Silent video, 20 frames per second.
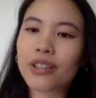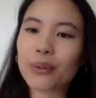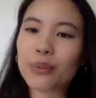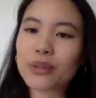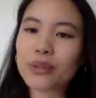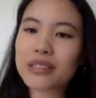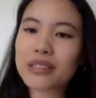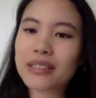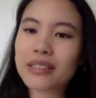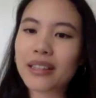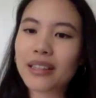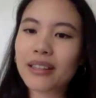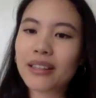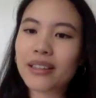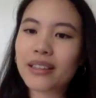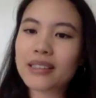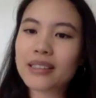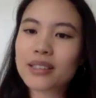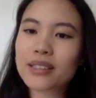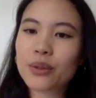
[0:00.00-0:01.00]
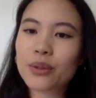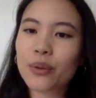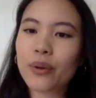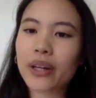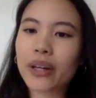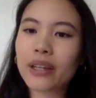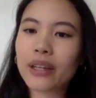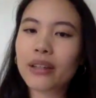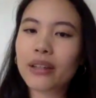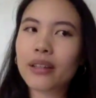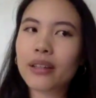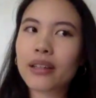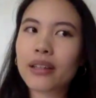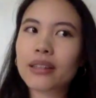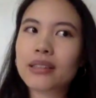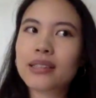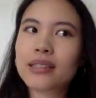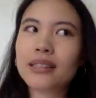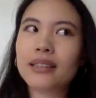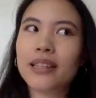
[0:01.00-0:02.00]
would say.
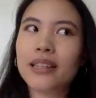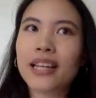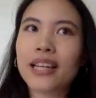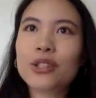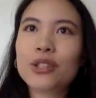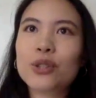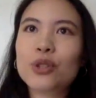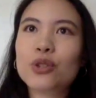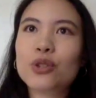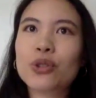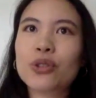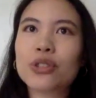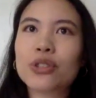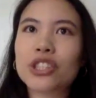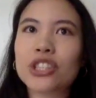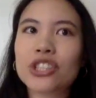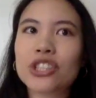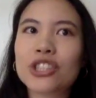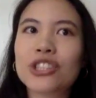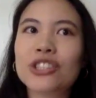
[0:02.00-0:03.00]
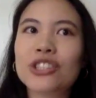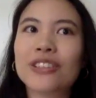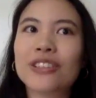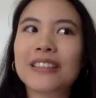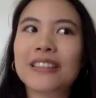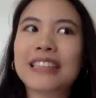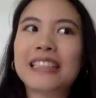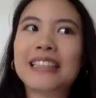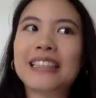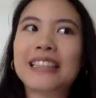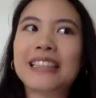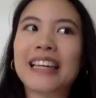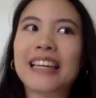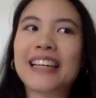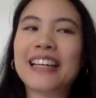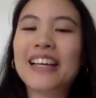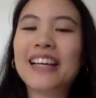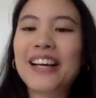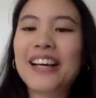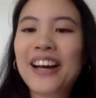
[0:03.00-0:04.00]
It's a less traditionally
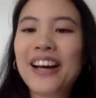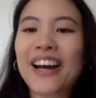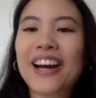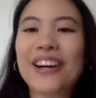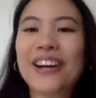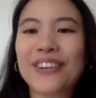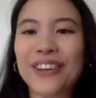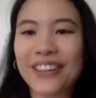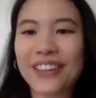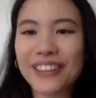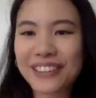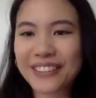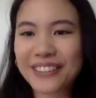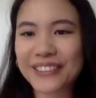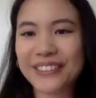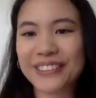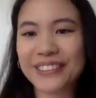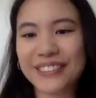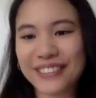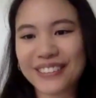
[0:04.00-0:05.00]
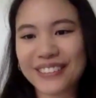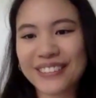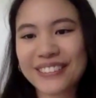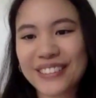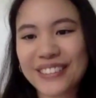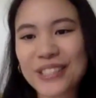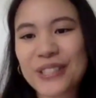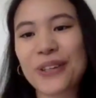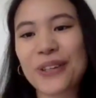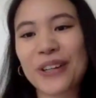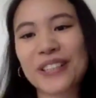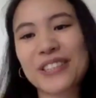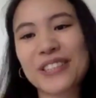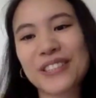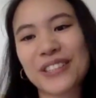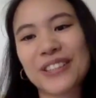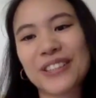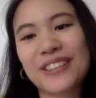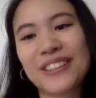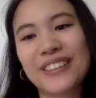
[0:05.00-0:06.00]
like hierarchical
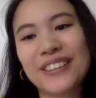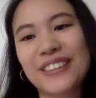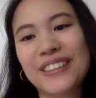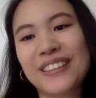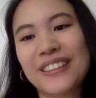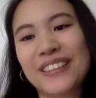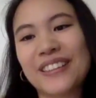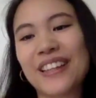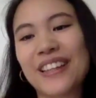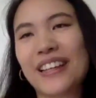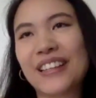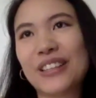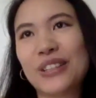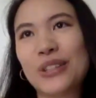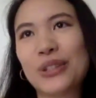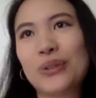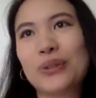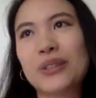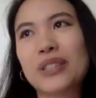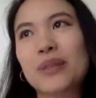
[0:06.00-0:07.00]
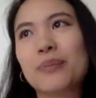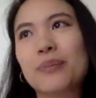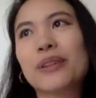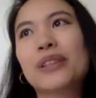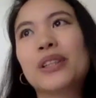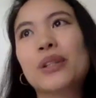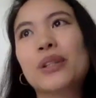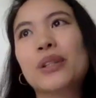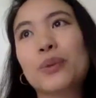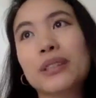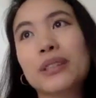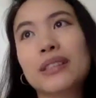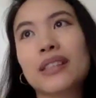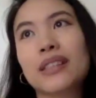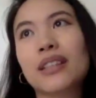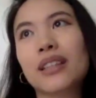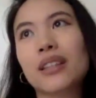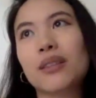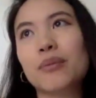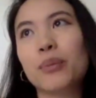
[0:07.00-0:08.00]
structure that you typically would
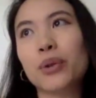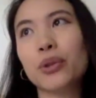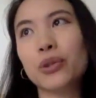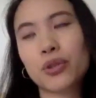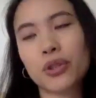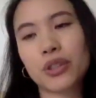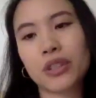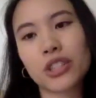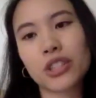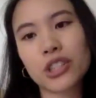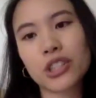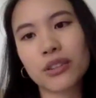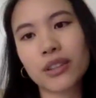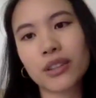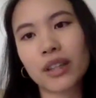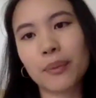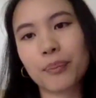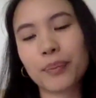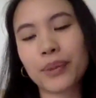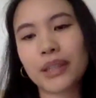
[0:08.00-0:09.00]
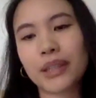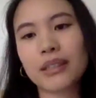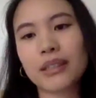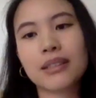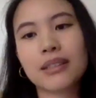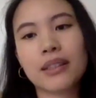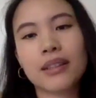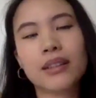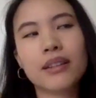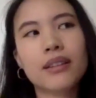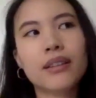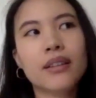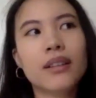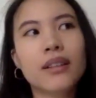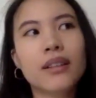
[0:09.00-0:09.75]
see in most traditional companies here.